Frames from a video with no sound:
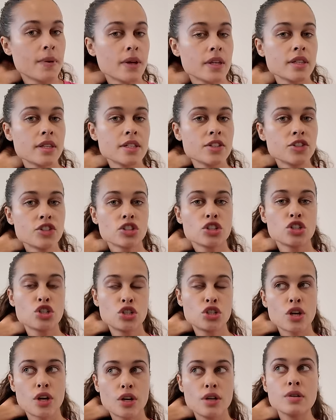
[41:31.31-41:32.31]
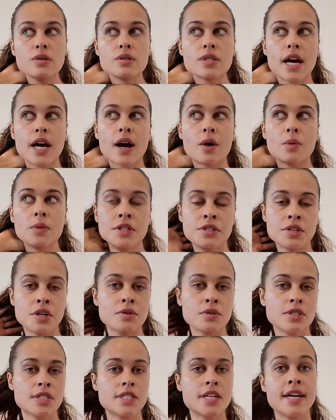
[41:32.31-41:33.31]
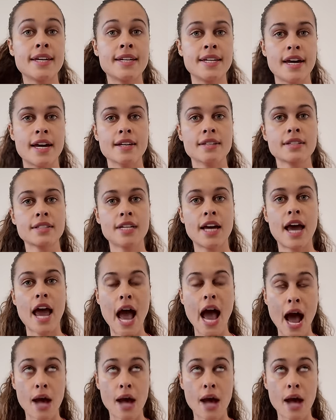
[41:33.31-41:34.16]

But this just shows how we don't say yes to